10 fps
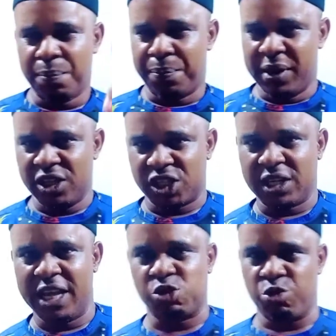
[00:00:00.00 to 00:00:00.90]
Please,
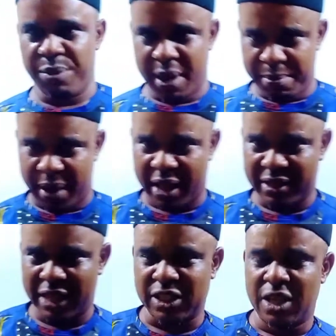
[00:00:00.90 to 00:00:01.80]
let's remember
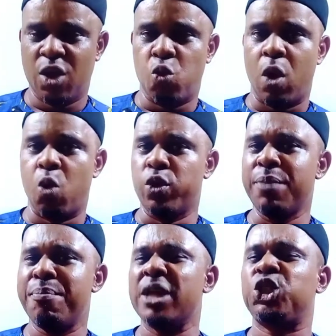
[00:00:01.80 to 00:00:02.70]
that when we
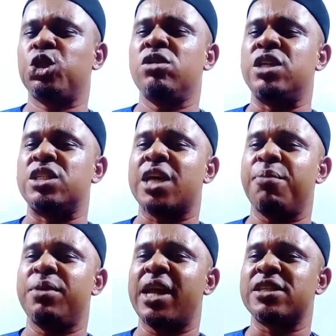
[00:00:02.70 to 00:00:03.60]
mention
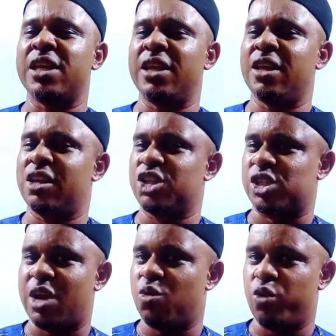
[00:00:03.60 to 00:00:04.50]
determiners in English
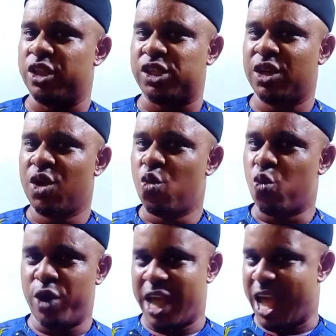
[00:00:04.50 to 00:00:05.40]
language,
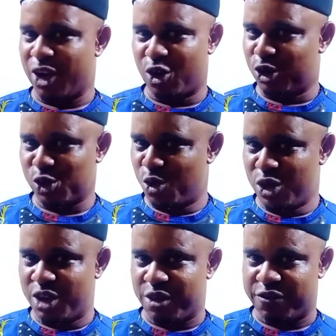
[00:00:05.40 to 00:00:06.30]
we are not
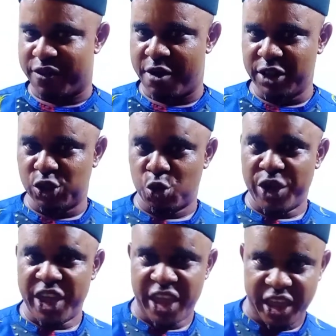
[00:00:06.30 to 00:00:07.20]
only referring to
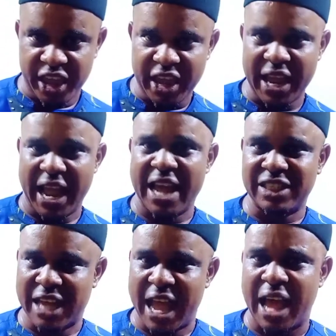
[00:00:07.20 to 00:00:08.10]
a
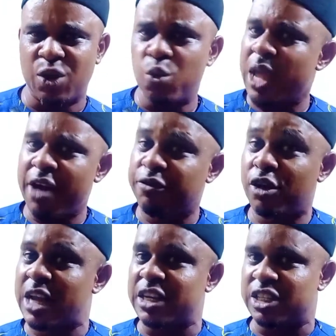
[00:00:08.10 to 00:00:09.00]
and an. We have
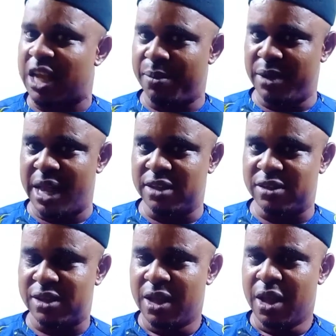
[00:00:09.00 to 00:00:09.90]
other
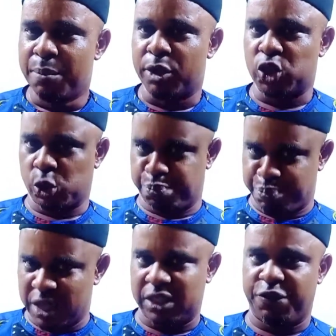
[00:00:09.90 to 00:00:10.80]
determiners. But
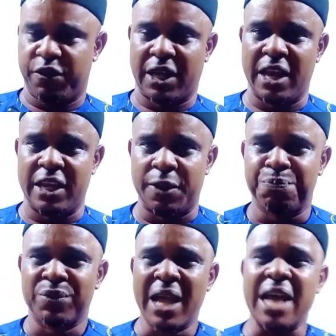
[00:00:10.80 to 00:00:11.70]
specifically,
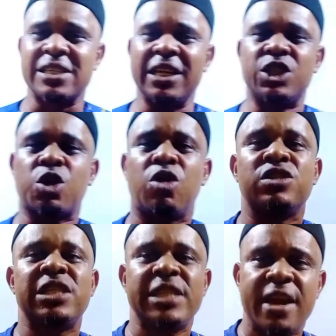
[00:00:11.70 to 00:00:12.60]
as it
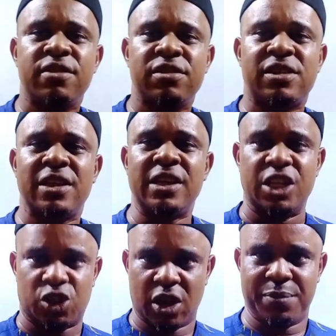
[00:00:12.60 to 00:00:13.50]
concerns the
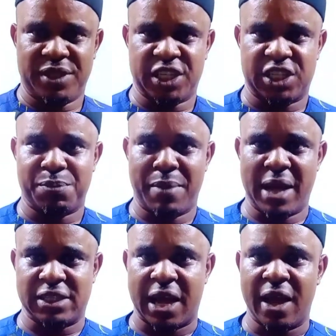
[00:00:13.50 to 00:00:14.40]
subject
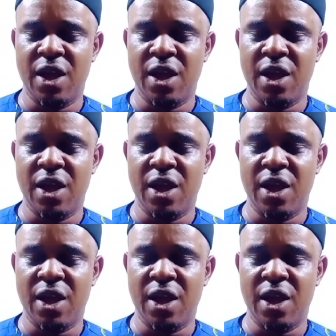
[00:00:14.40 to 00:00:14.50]
matter,